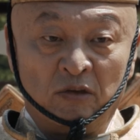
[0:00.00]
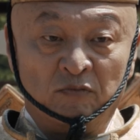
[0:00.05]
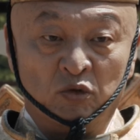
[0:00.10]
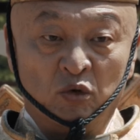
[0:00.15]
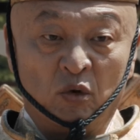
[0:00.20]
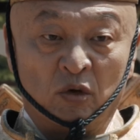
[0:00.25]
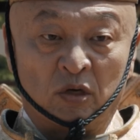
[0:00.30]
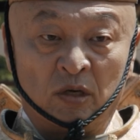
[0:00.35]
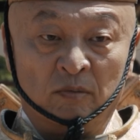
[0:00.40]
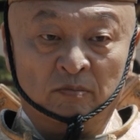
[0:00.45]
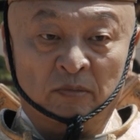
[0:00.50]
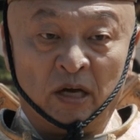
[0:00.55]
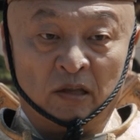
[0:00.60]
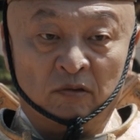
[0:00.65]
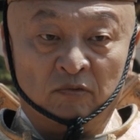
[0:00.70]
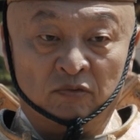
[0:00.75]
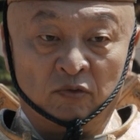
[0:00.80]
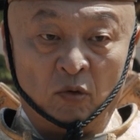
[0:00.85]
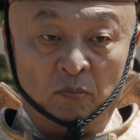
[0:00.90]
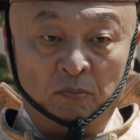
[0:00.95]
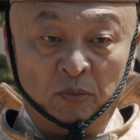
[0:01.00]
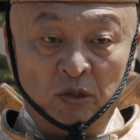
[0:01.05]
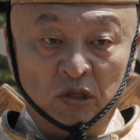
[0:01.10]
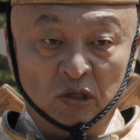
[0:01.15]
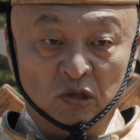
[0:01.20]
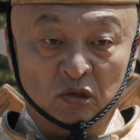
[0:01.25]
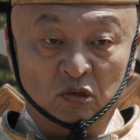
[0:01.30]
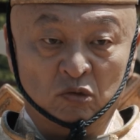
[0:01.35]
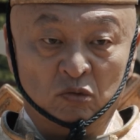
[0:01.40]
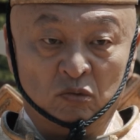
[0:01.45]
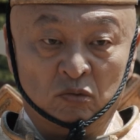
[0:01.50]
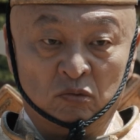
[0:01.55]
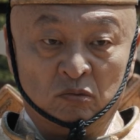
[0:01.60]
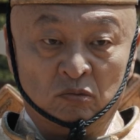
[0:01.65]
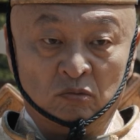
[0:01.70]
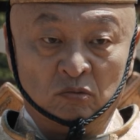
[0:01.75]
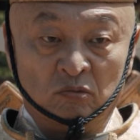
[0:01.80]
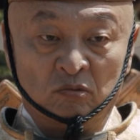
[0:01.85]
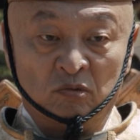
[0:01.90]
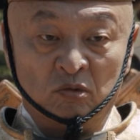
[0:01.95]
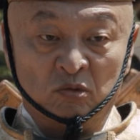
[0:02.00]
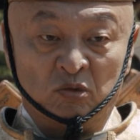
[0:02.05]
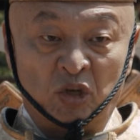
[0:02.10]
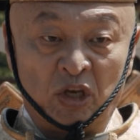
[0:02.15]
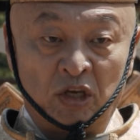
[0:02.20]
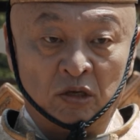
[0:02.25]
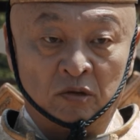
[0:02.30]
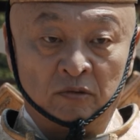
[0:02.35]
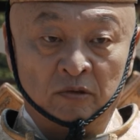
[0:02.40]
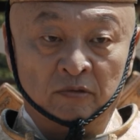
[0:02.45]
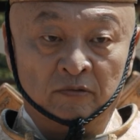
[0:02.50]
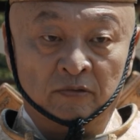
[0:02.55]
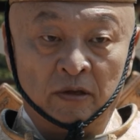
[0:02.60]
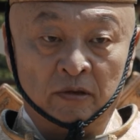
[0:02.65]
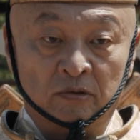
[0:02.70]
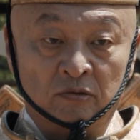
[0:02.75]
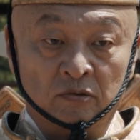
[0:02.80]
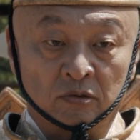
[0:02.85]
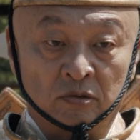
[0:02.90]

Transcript: though they know victory may cost them their lives, they